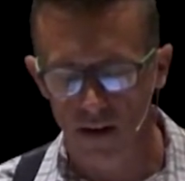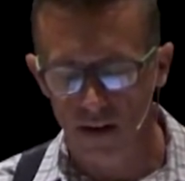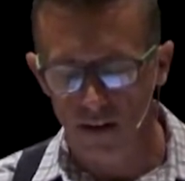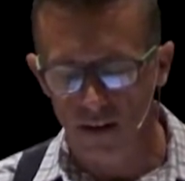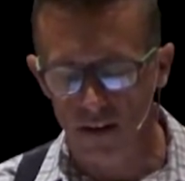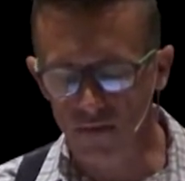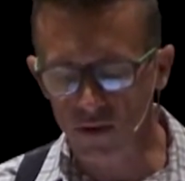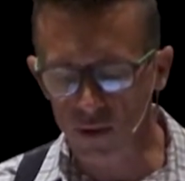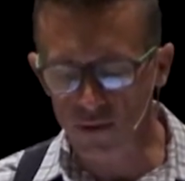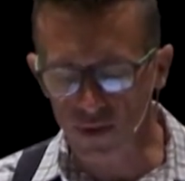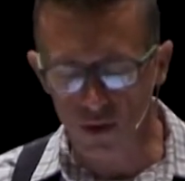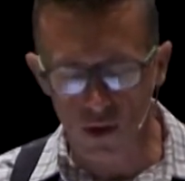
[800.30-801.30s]
And even
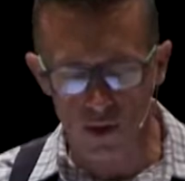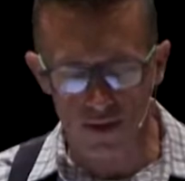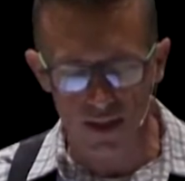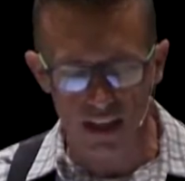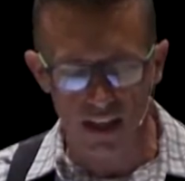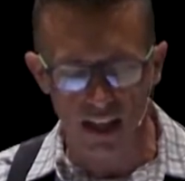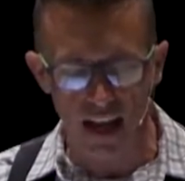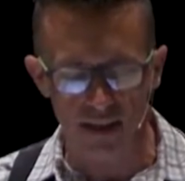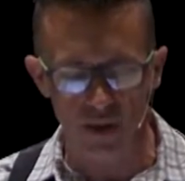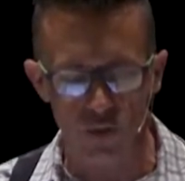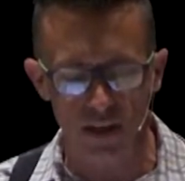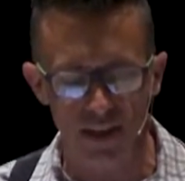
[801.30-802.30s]
though Saul said
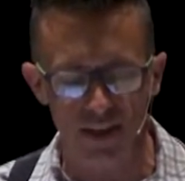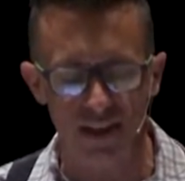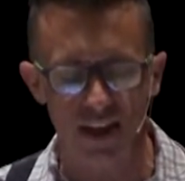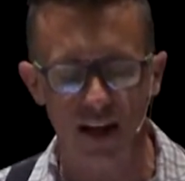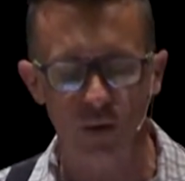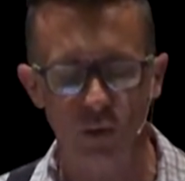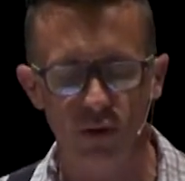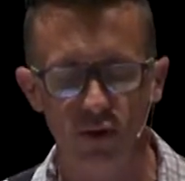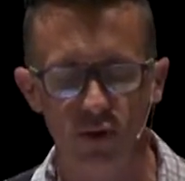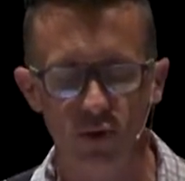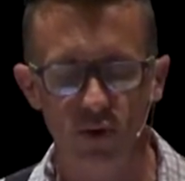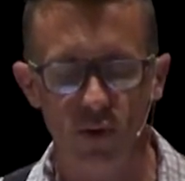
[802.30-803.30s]
last week, he said, I will
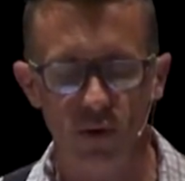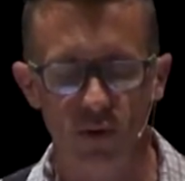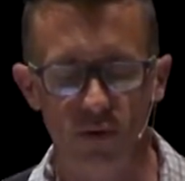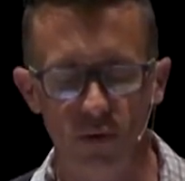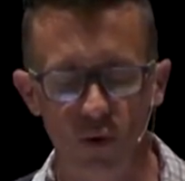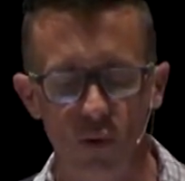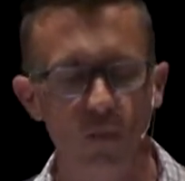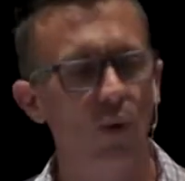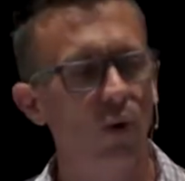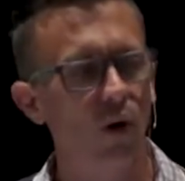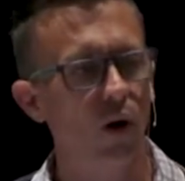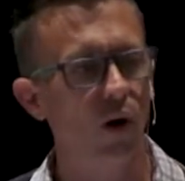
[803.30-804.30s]
do no
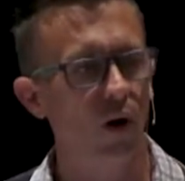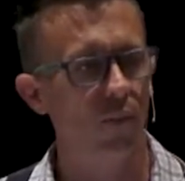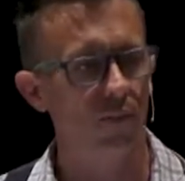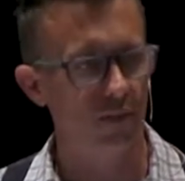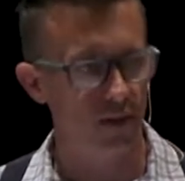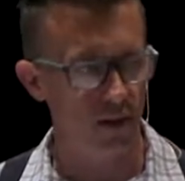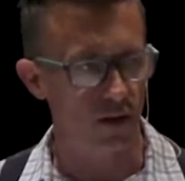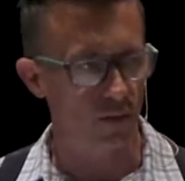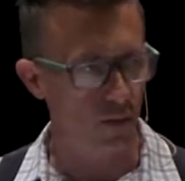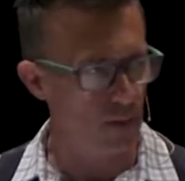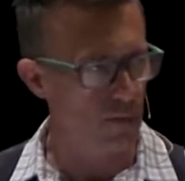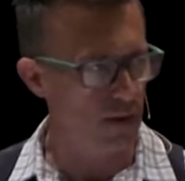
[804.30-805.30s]
more harm to you.
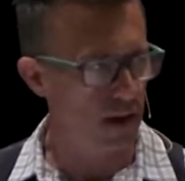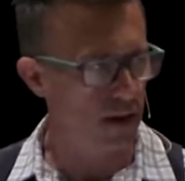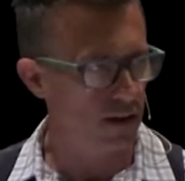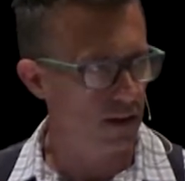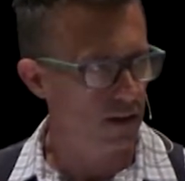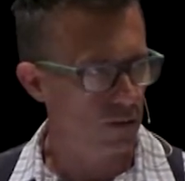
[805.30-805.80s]
Remember that?